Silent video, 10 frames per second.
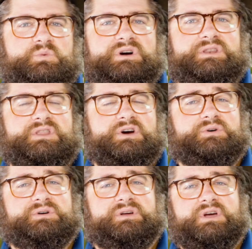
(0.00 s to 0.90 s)
one,
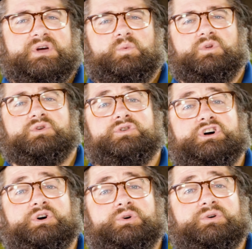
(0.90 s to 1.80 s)
though, will
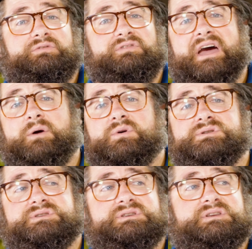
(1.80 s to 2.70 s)
grow
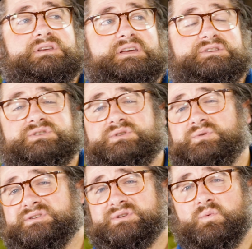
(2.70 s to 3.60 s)
flowers as
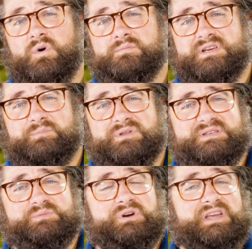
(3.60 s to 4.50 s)
soon as it warms up in the
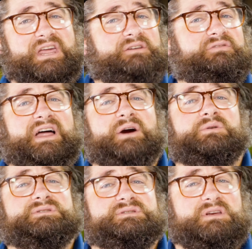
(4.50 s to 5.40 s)
spring, and it
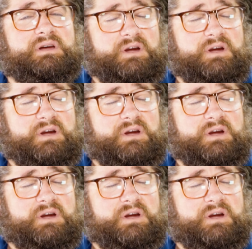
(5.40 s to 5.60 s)
flowers